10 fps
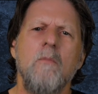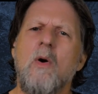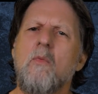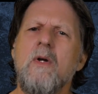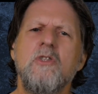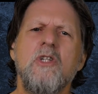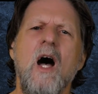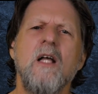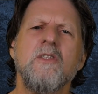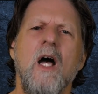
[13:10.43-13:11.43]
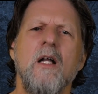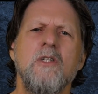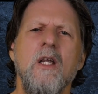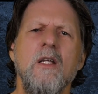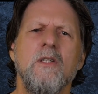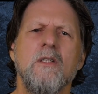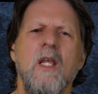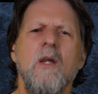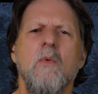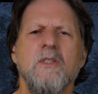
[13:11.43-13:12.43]
But when John saw Jesus,
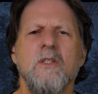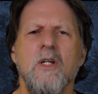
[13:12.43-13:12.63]
he wasn't